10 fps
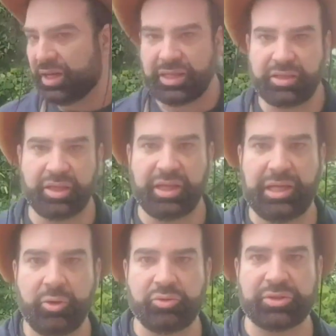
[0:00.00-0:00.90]
Great,
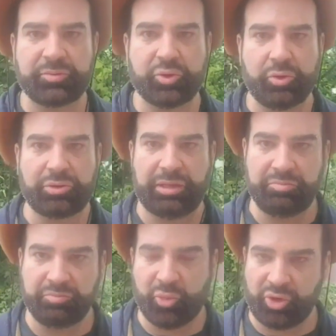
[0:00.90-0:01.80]
it looks absolutely
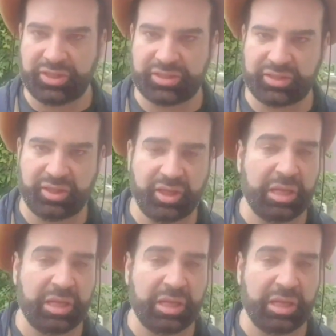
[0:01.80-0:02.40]
moist